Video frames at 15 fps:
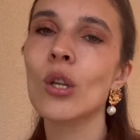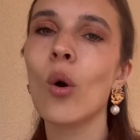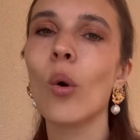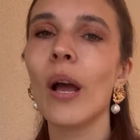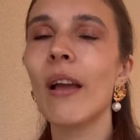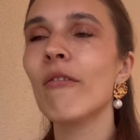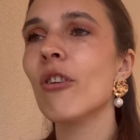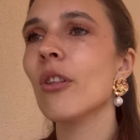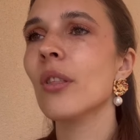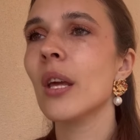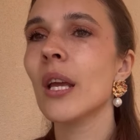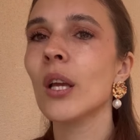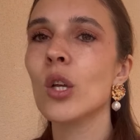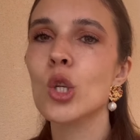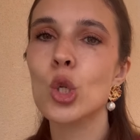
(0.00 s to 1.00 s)
you know,
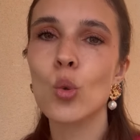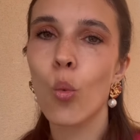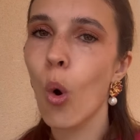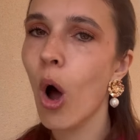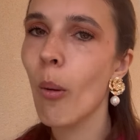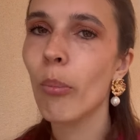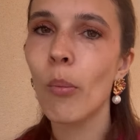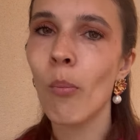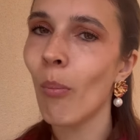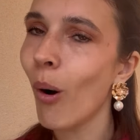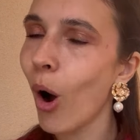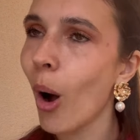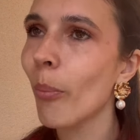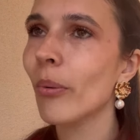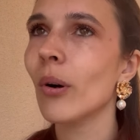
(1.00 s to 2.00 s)
everything, swap,
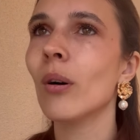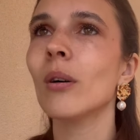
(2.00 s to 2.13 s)
mop,